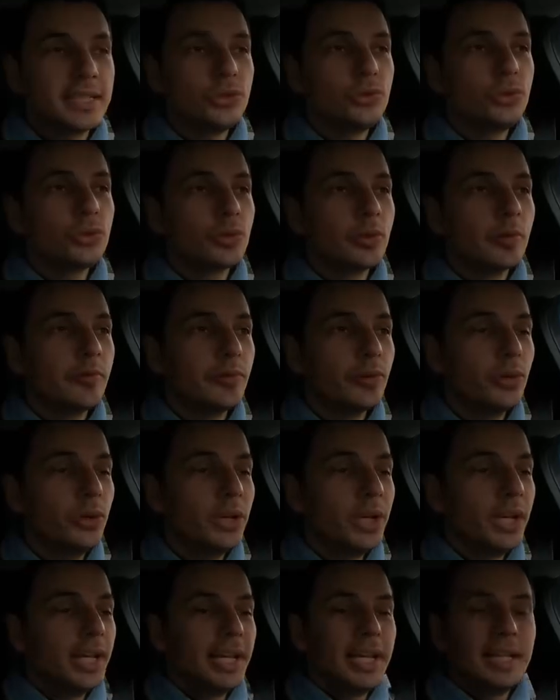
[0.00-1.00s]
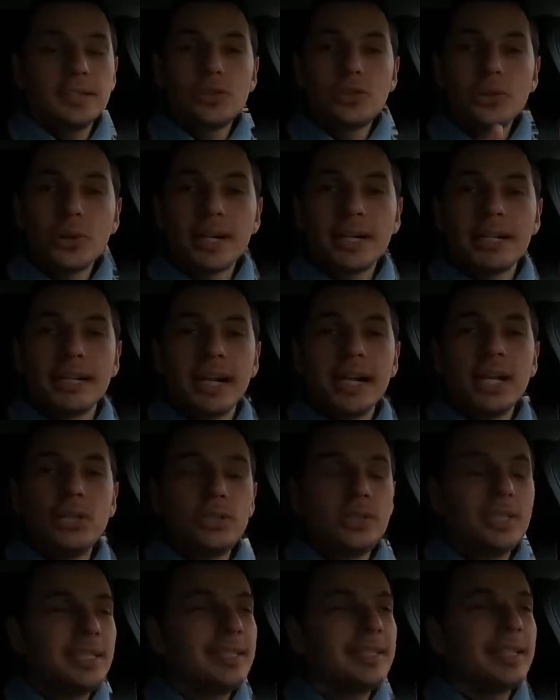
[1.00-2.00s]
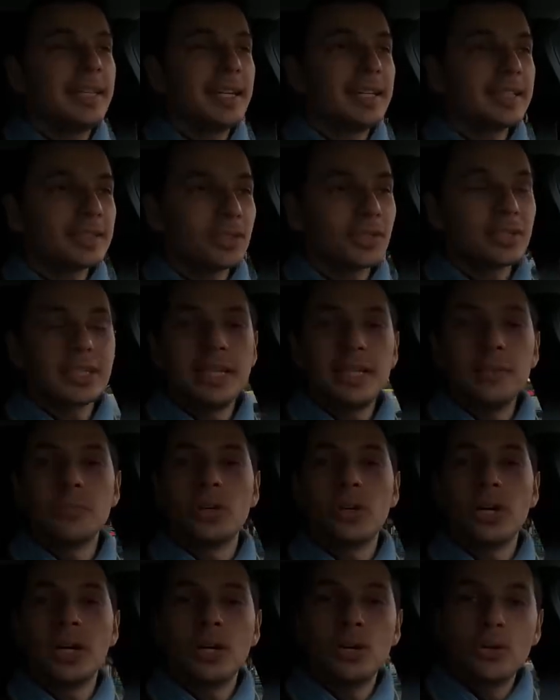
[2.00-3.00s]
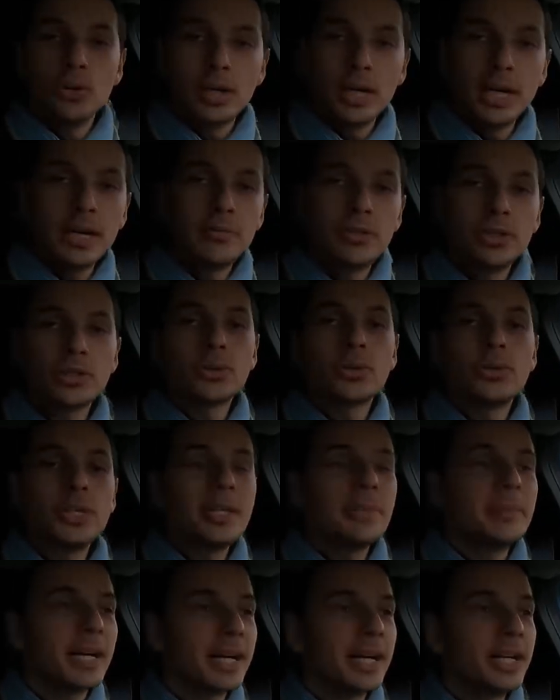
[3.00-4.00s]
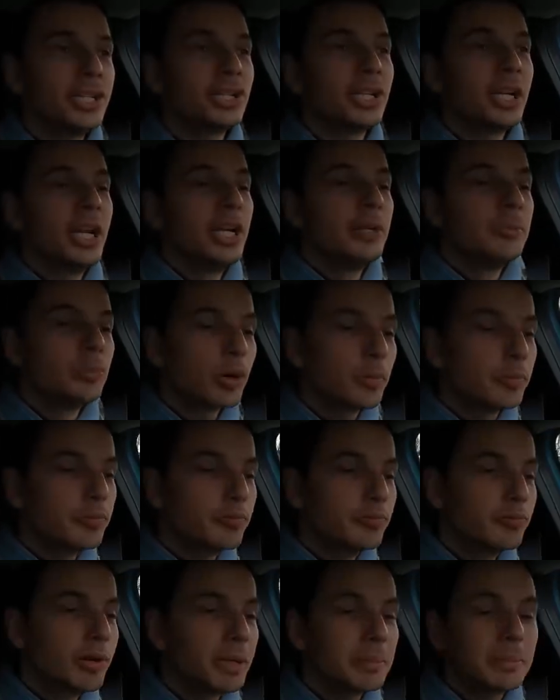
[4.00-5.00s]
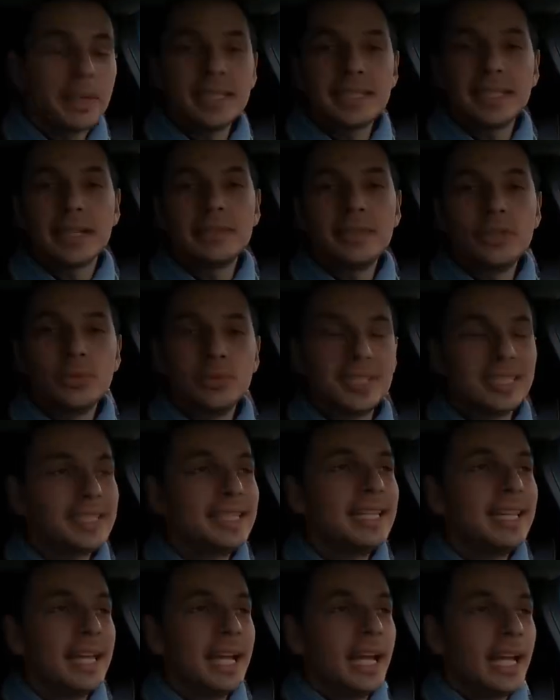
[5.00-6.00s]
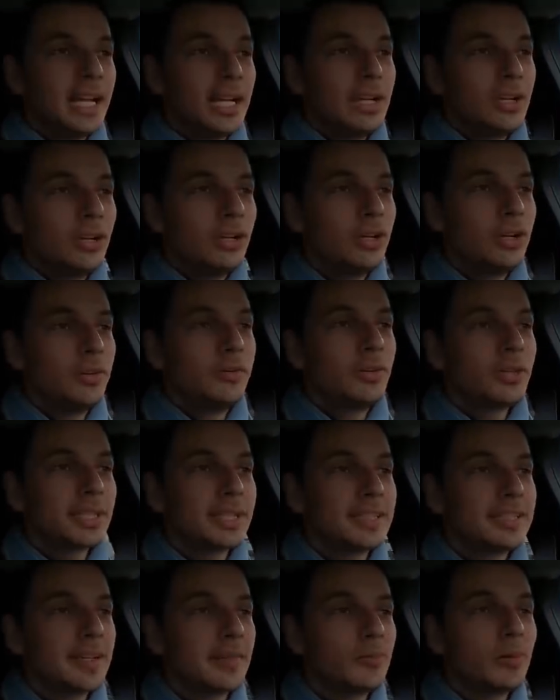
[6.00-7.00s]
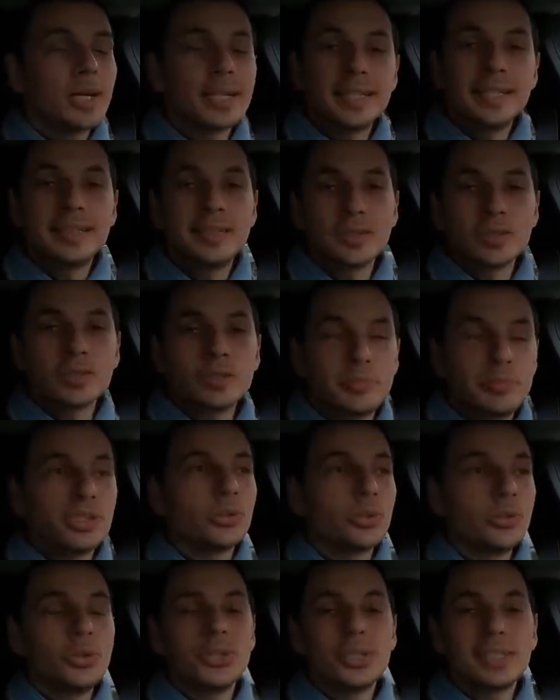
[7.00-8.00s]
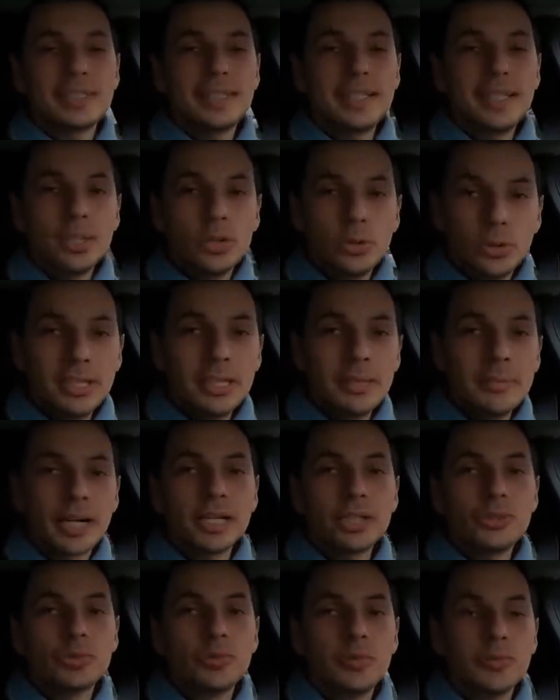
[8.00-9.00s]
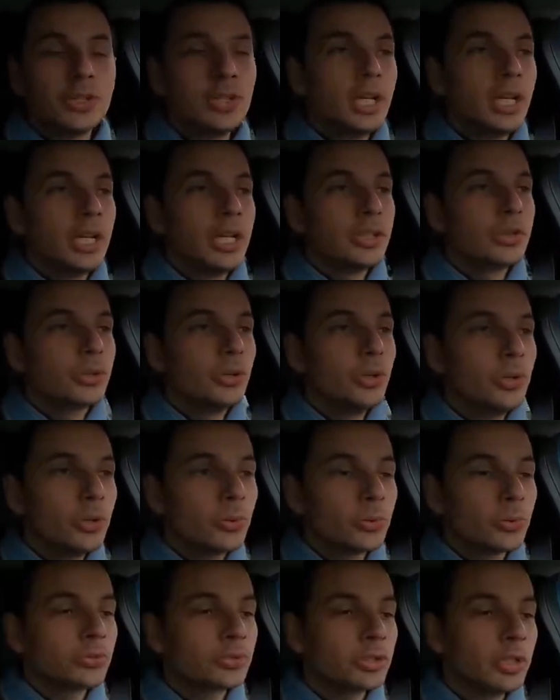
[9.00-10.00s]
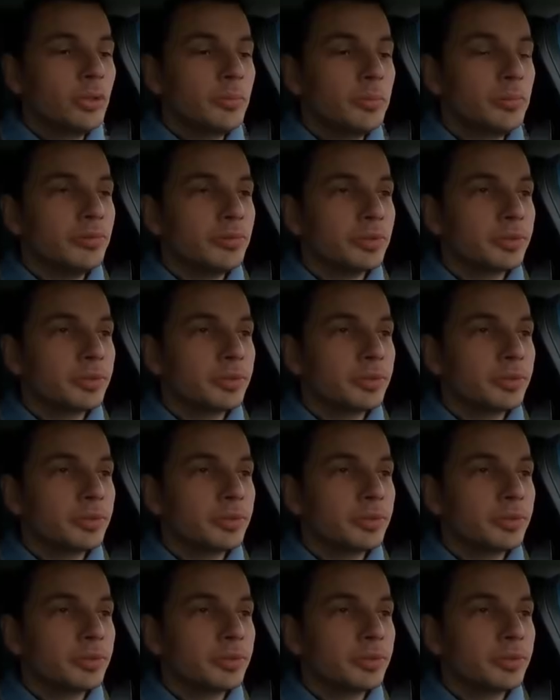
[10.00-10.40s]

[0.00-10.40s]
at the light will be instantly reused when you start up again, to also help preserve your gas tank, since it's usually at startup that we consume the most.